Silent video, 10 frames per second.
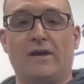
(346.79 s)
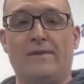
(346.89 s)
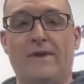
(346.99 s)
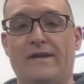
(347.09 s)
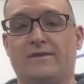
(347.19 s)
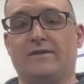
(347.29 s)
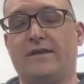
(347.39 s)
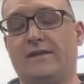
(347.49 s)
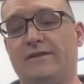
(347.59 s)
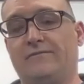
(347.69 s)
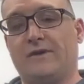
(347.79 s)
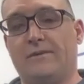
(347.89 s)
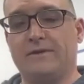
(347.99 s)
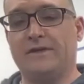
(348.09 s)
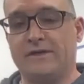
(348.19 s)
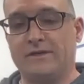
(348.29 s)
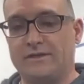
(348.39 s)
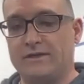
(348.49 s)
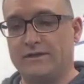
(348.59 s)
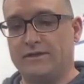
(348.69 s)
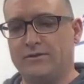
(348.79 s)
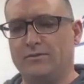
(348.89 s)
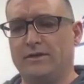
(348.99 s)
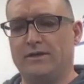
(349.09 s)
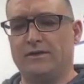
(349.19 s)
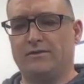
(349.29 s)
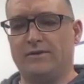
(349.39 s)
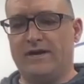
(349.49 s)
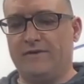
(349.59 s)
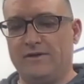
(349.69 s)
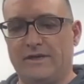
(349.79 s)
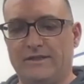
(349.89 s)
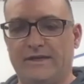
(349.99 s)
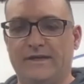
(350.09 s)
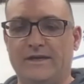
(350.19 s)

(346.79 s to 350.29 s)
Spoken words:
and I managed to stay clean for a couple of years, 2.5 years, I think.